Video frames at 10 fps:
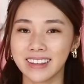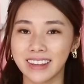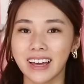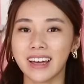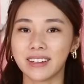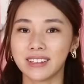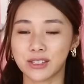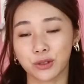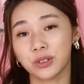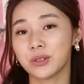that
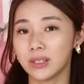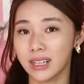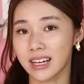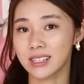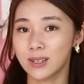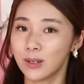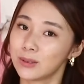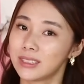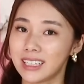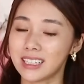is going to last all
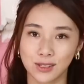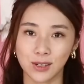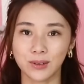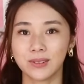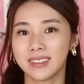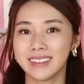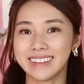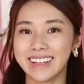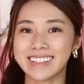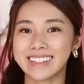day. So
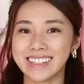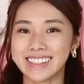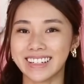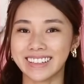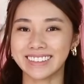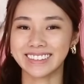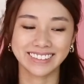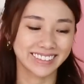let's get started.